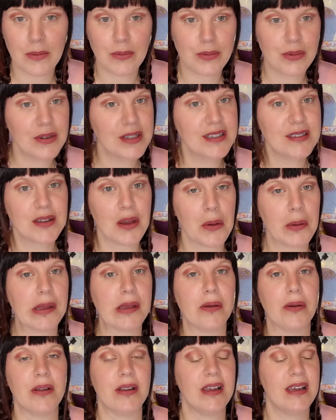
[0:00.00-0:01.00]
what is
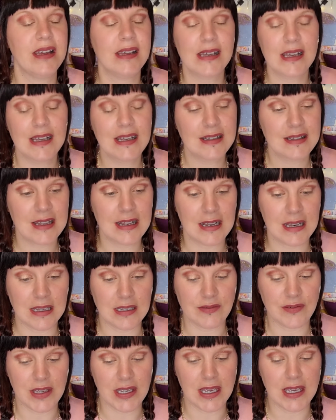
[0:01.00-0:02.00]
going on? Is it
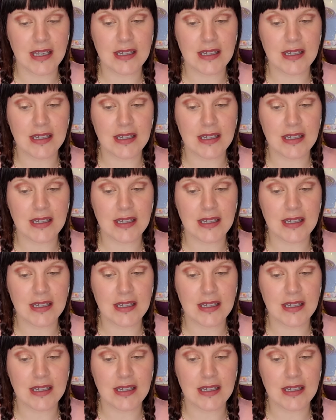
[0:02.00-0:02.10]
leaving?